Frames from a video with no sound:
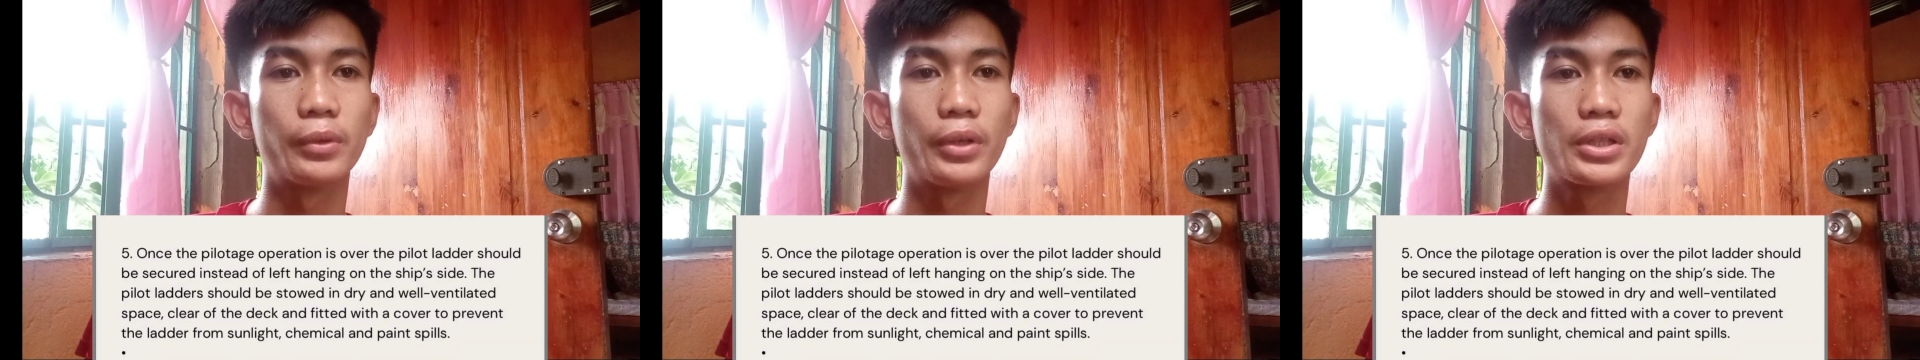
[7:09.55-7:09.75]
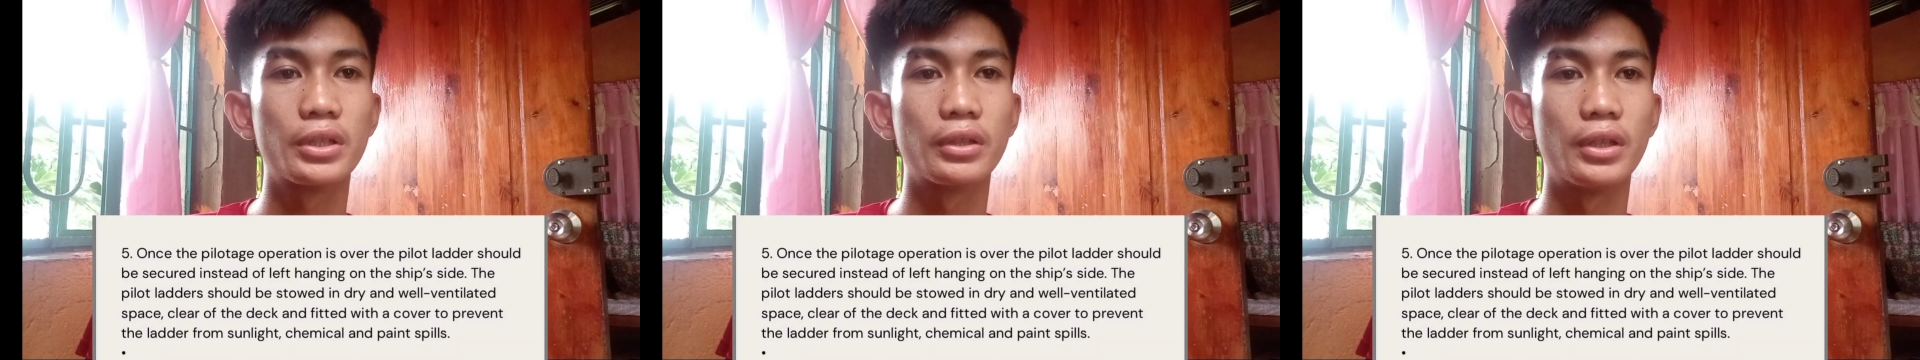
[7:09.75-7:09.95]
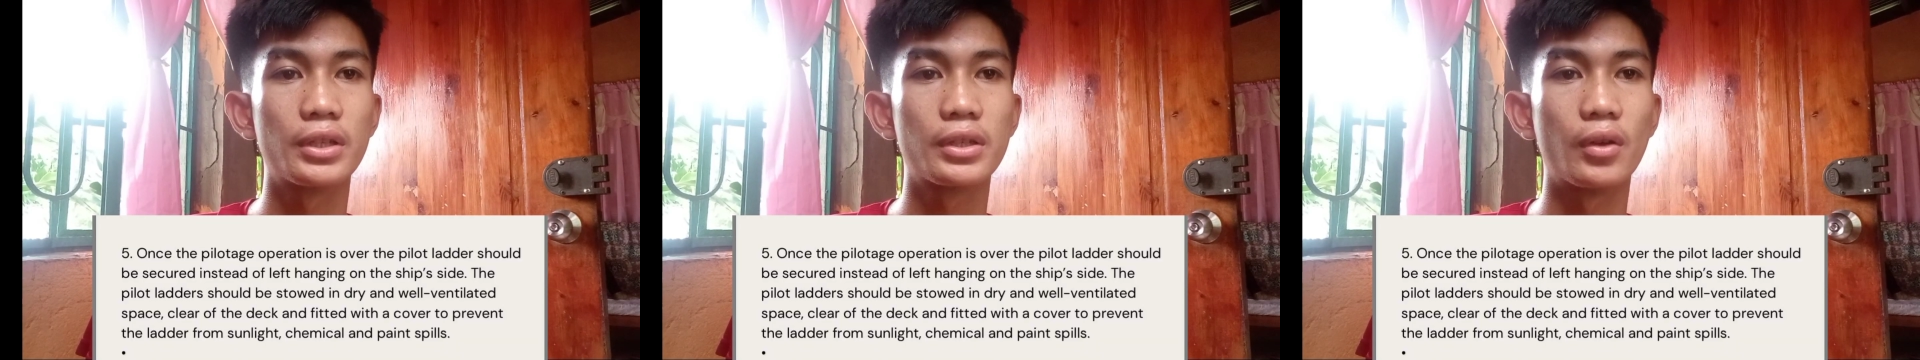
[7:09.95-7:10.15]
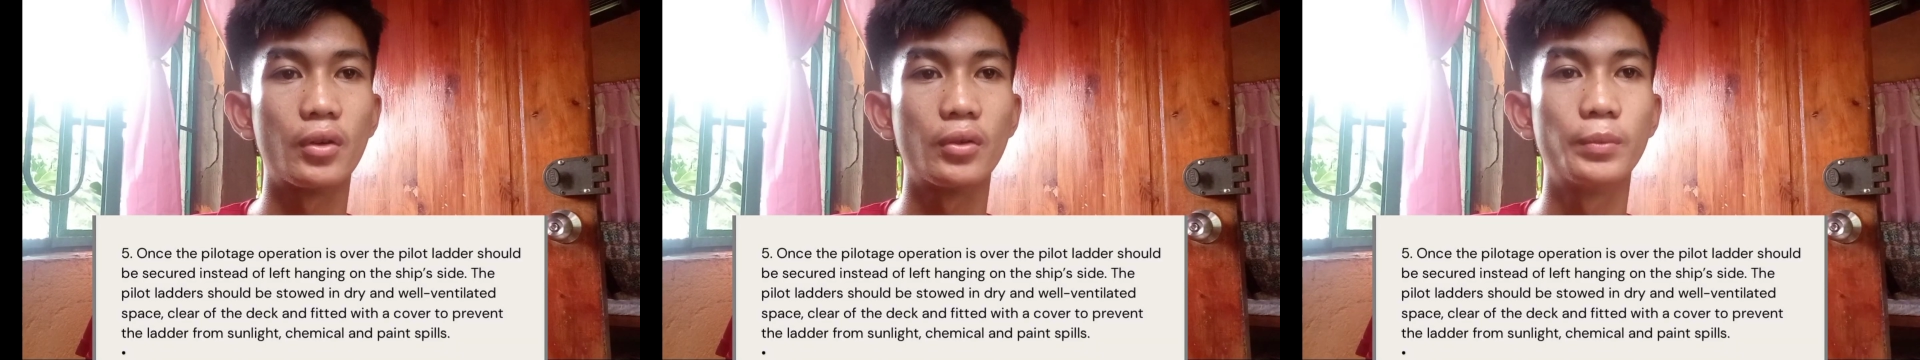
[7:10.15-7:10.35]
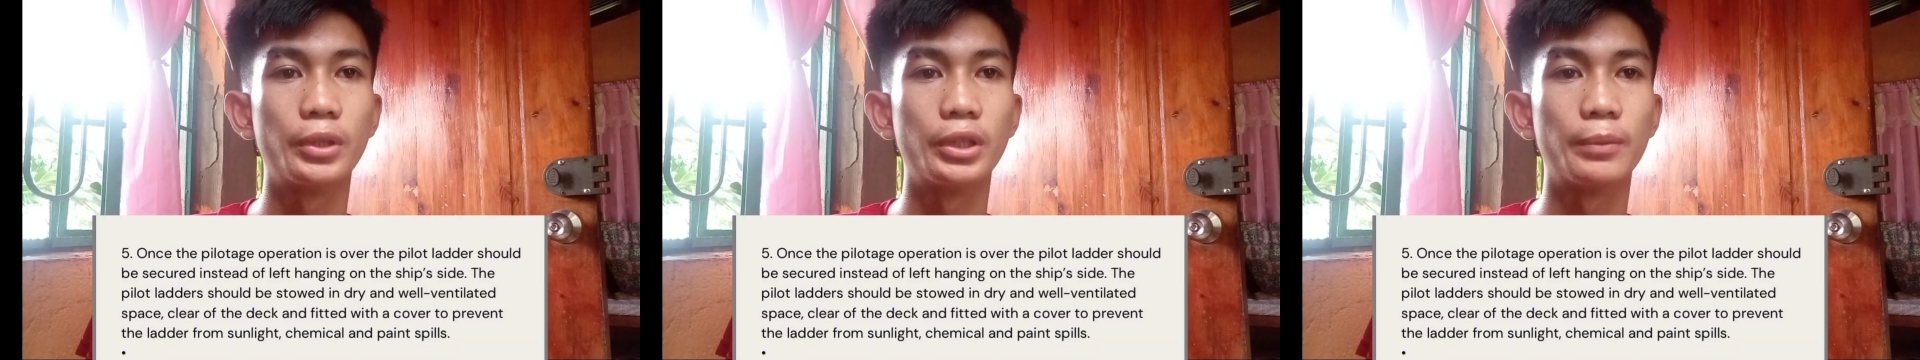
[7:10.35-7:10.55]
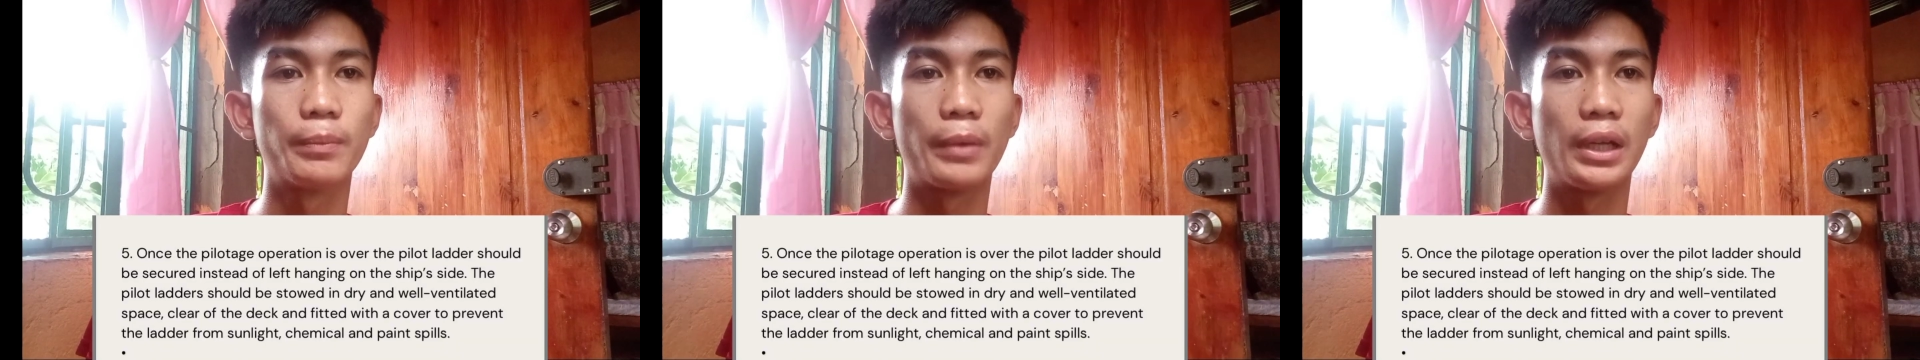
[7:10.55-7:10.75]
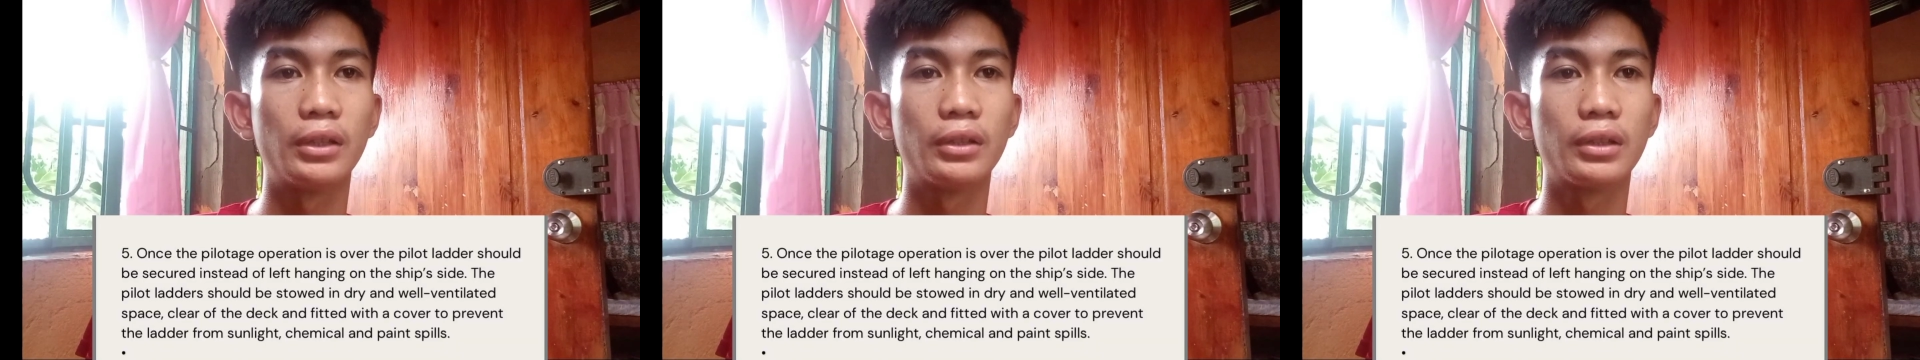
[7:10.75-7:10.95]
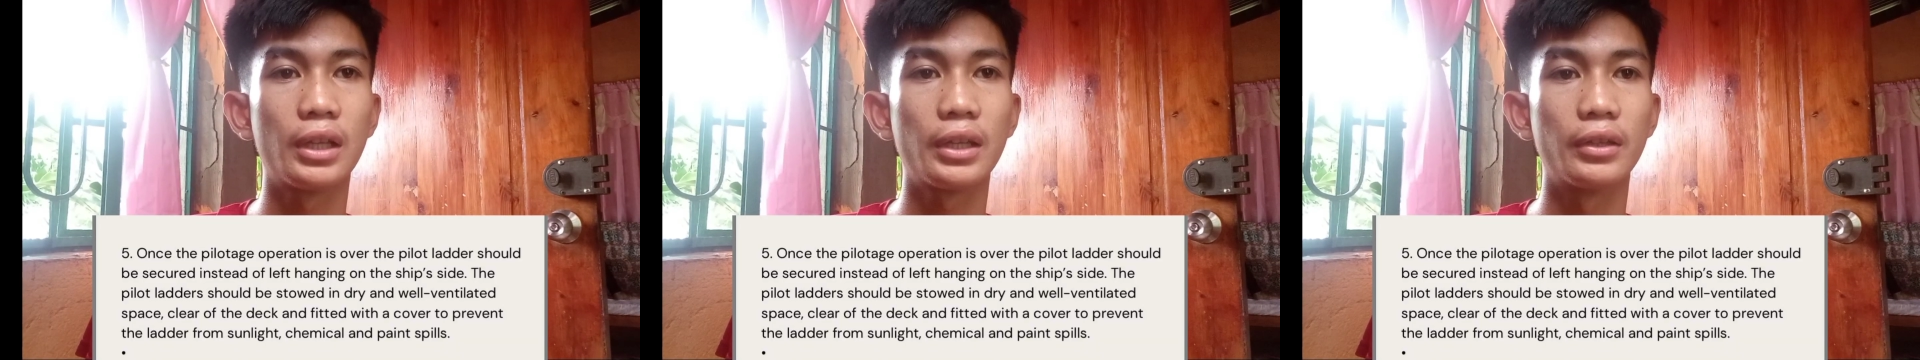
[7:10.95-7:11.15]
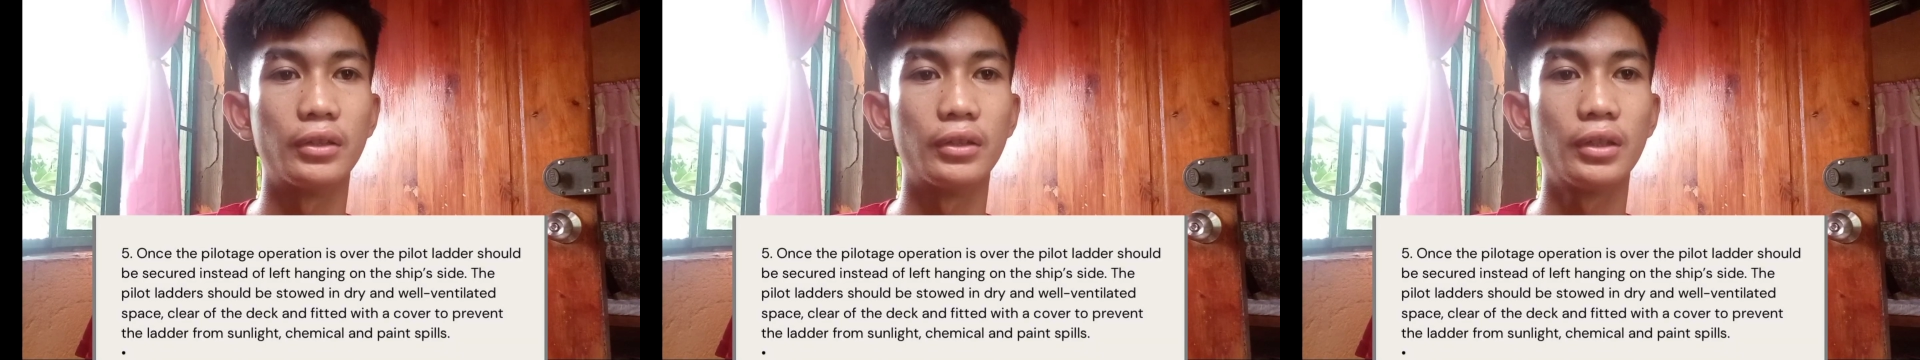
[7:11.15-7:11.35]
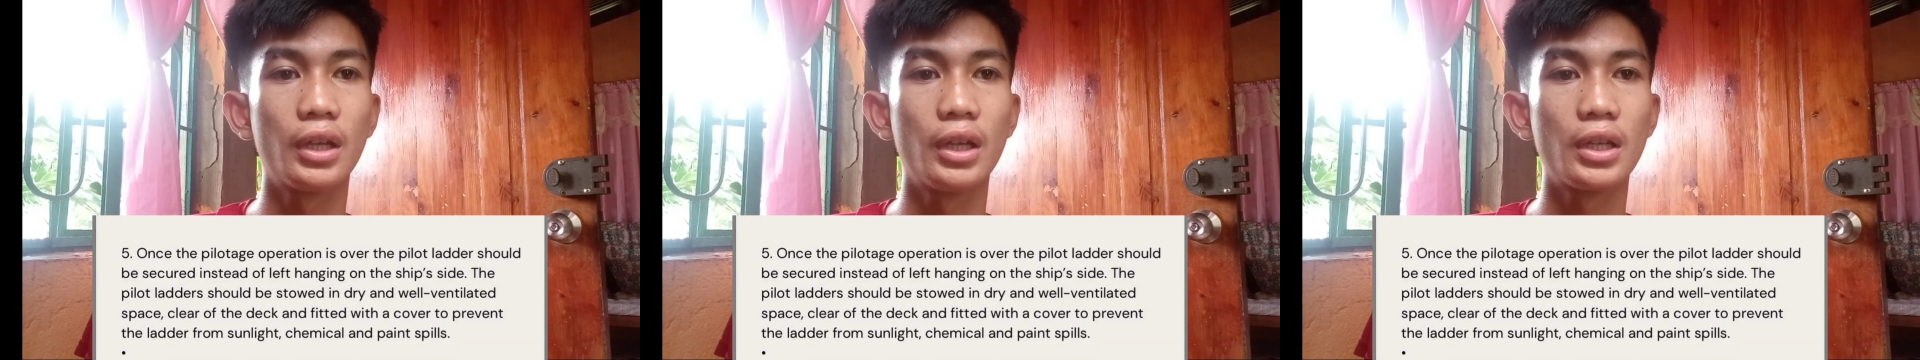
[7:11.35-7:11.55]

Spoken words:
operation is over, the pilot ladder